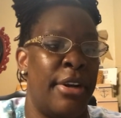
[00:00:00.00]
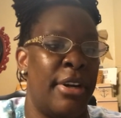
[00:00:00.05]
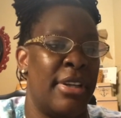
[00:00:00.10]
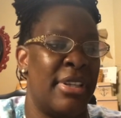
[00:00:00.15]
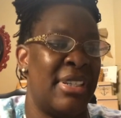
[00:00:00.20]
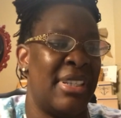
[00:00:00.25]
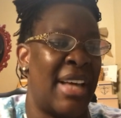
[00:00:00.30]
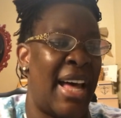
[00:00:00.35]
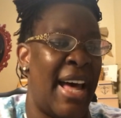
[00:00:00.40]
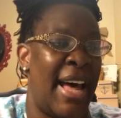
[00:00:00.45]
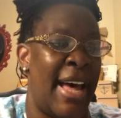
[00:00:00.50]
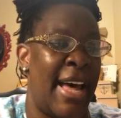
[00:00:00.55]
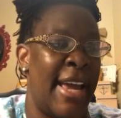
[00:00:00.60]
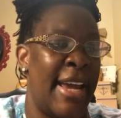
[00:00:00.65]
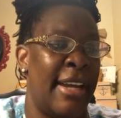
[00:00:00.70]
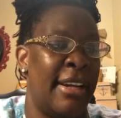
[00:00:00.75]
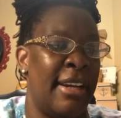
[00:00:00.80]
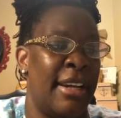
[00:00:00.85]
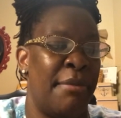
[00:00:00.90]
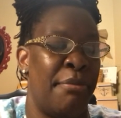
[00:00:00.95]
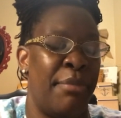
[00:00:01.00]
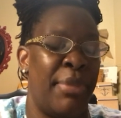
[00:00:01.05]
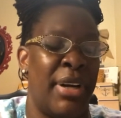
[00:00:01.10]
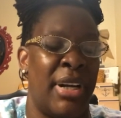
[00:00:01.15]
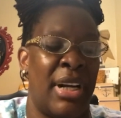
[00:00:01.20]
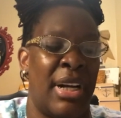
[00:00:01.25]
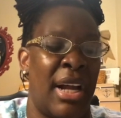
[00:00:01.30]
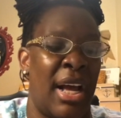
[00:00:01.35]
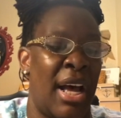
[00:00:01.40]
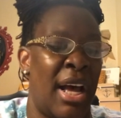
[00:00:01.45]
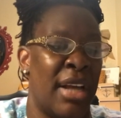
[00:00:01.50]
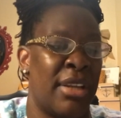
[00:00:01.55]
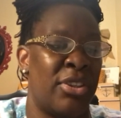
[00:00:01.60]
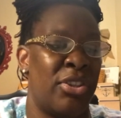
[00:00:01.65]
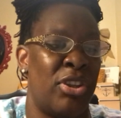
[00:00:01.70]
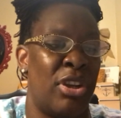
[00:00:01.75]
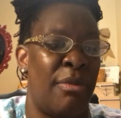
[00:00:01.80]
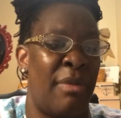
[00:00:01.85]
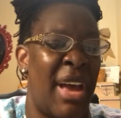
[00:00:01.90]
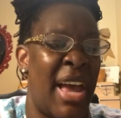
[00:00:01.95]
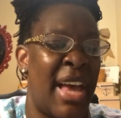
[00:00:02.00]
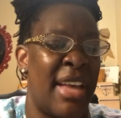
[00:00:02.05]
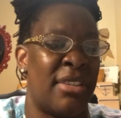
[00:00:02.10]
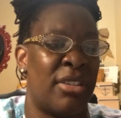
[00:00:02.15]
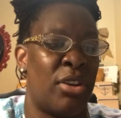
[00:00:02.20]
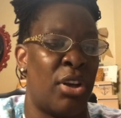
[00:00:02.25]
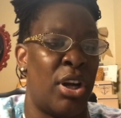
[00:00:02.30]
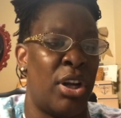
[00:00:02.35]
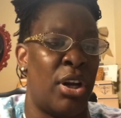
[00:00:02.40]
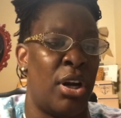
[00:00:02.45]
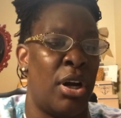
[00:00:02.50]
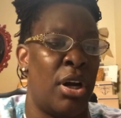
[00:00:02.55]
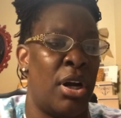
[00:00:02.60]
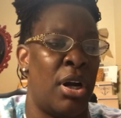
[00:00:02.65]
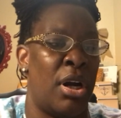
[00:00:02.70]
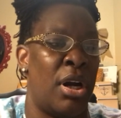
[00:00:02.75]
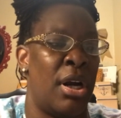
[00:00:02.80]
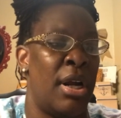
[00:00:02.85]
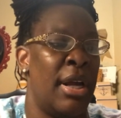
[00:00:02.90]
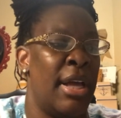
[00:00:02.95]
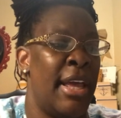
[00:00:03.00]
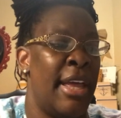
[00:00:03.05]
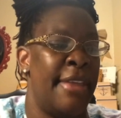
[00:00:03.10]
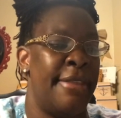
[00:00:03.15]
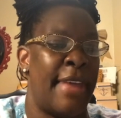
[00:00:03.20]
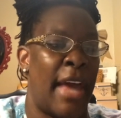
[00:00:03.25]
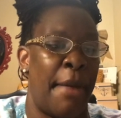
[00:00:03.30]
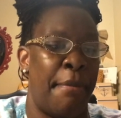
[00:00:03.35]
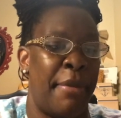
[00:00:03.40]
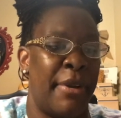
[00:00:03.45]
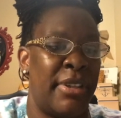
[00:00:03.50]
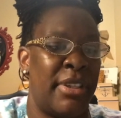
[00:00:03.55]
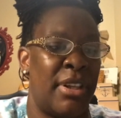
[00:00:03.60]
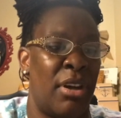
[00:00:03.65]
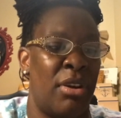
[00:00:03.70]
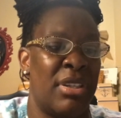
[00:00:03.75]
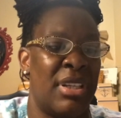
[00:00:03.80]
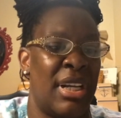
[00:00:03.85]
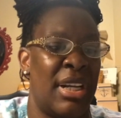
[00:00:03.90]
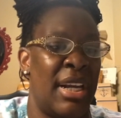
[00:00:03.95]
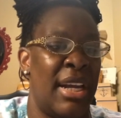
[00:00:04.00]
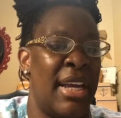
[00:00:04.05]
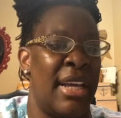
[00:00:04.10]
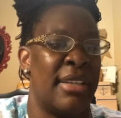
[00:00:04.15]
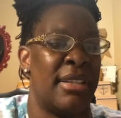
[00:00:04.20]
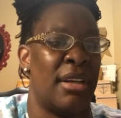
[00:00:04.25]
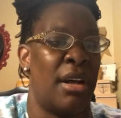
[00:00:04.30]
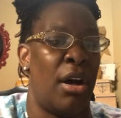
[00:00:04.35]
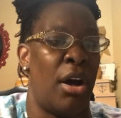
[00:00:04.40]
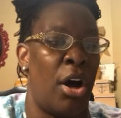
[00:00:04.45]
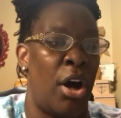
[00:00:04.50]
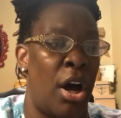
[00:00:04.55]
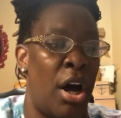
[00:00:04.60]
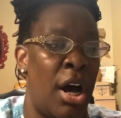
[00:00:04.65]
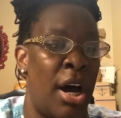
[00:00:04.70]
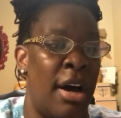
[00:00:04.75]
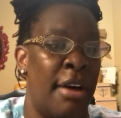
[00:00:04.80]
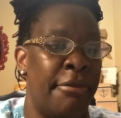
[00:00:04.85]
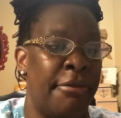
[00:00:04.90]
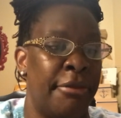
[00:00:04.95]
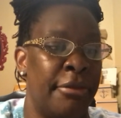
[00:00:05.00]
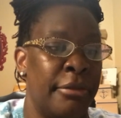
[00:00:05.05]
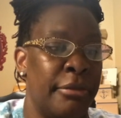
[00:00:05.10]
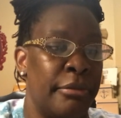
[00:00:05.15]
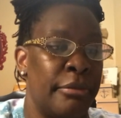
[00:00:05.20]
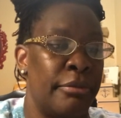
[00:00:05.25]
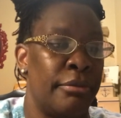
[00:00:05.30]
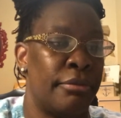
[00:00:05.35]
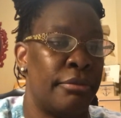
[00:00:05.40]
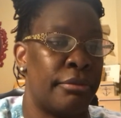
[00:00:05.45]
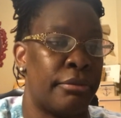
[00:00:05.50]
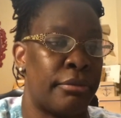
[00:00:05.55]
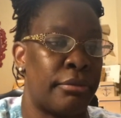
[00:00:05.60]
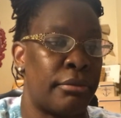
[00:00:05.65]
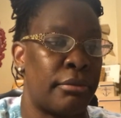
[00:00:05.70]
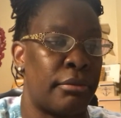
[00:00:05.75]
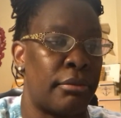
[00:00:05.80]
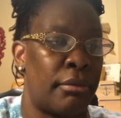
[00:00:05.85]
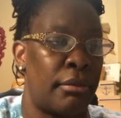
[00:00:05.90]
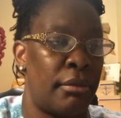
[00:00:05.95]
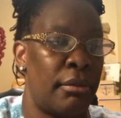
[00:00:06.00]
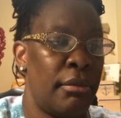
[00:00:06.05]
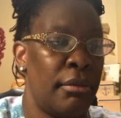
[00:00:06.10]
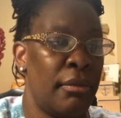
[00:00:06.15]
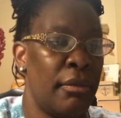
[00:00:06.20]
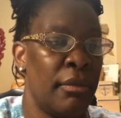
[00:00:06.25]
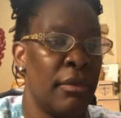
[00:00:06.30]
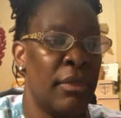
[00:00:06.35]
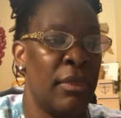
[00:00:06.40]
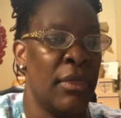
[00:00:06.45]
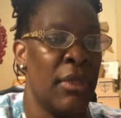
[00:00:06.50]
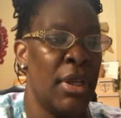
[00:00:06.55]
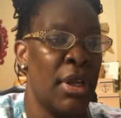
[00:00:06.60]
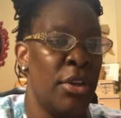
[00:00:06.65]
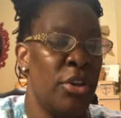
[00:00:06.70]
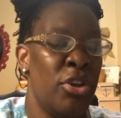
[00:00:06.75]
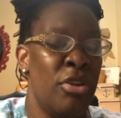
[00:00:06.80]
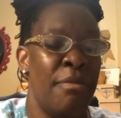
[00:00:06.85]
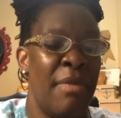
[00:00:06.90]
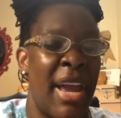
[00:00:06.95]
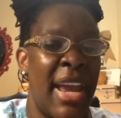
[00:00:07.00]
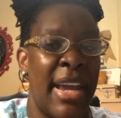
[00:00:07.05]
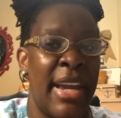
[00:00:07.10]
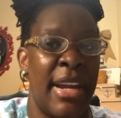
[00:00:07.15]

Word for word: with late's, you will turn your mother on her side, put an oxygen mask on her. That Pitocin is off.